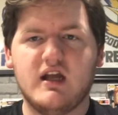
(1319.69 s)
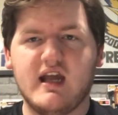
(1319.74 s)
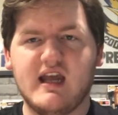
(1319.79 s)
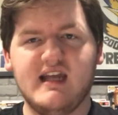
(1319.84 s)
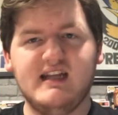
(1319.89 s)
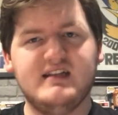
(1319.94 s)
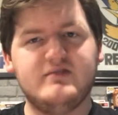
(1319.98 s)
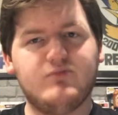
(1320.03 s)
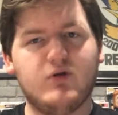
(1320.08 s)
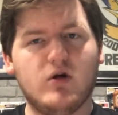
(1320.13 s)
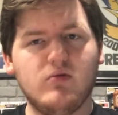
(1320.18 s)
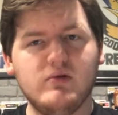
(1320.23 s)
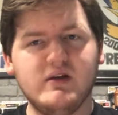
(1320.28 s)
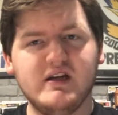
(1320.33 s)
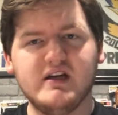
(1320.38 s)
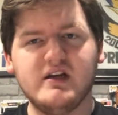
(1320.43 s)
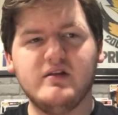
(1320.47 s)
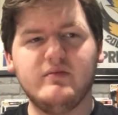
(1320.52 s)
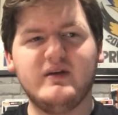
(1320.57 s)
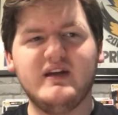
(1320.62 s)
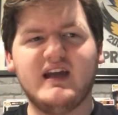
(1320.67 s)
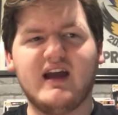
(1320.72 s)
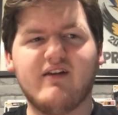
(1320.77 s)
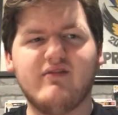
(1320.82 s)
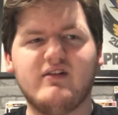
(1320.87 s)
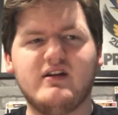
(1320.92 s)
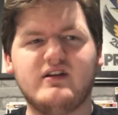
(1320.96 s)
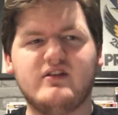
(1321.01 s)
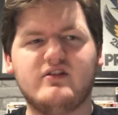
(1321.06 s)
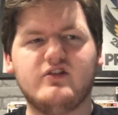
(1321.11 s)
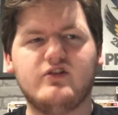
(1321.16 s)
He's probably going to be
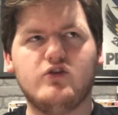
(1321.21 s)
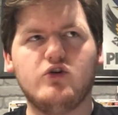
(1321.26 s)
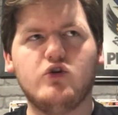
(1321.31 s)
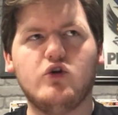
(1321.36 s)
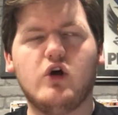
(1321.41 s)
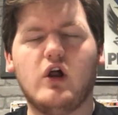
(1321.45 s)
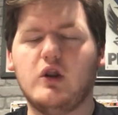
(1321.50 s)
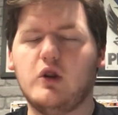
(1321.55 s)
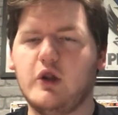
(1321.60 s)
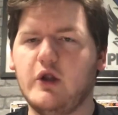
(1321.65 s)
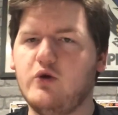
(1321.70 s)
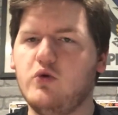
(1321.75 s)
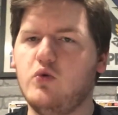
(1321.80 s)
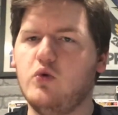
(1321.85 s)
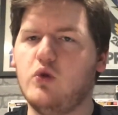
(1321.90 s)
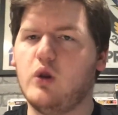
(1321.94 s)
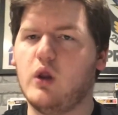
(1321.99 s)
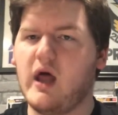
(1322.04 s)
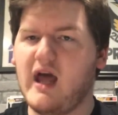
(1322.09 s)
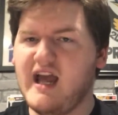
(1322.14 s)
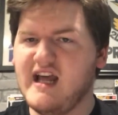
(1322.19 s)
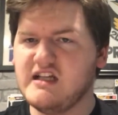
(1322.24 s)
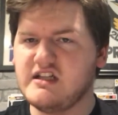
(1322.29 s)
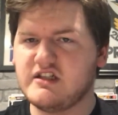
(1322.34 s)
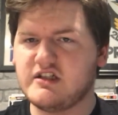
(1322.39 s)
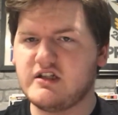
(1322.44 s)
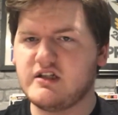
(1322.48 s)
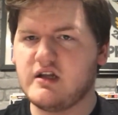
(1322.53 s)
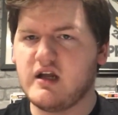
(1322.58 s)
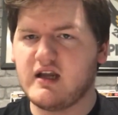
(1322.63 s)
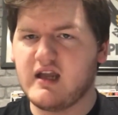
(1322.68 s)
having to do a little
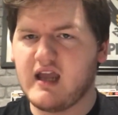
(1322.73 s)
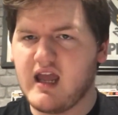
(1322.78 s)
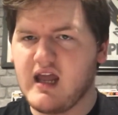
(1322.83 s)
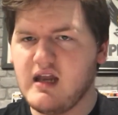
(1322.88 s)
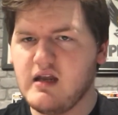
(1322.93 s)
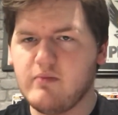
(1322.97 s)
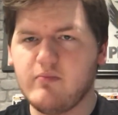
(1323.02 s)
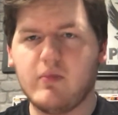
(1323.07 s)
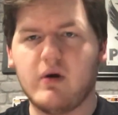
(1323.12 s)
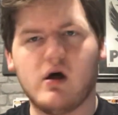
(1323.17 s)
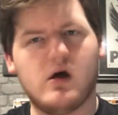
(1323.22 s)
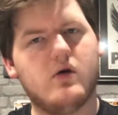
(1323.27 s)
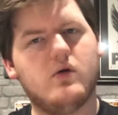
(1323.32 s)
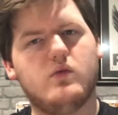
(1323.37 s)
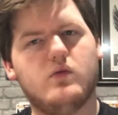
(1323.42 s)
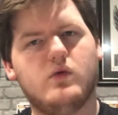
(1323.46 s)
less again, but